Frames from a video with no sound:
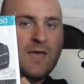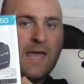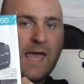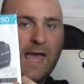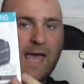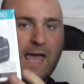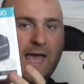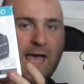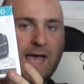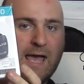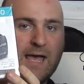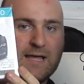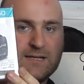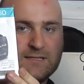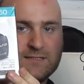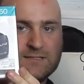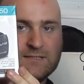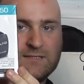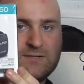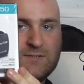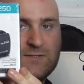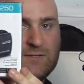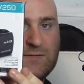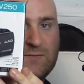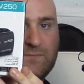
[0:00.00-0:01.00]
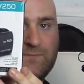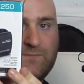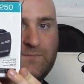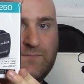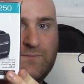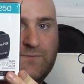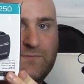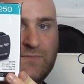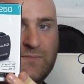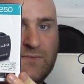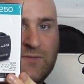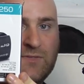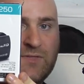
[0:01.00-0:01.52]
And
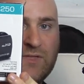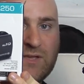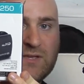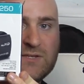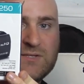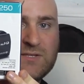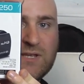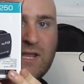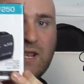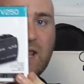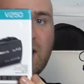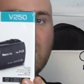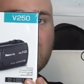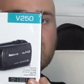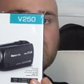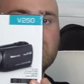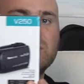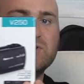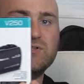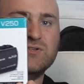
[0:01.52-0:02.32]
this allows you